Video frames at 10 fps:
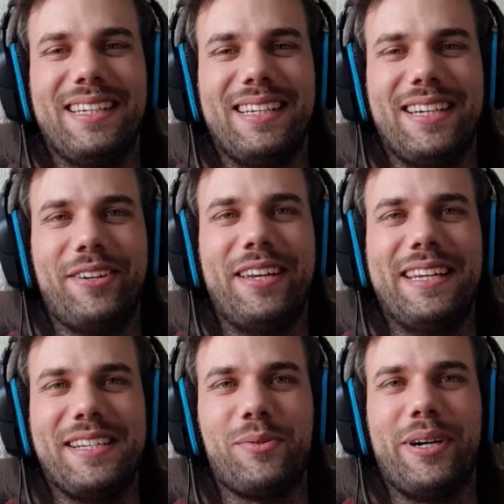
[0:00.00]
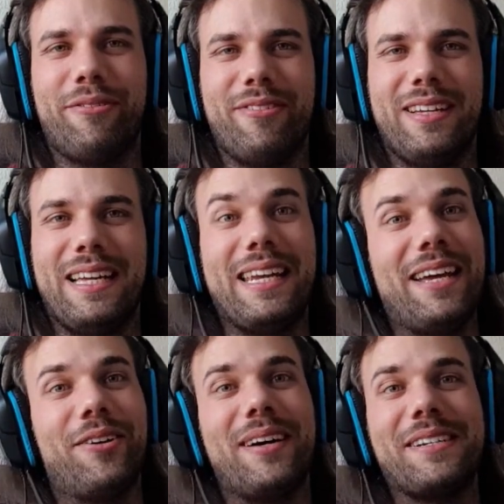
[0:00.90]
Yeah, now you needed 12.
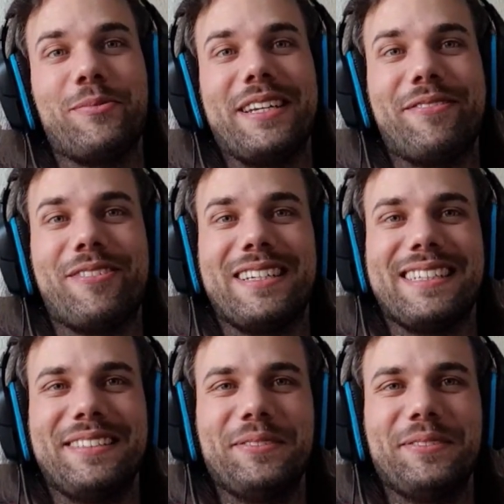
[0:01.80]
And they all had to be different.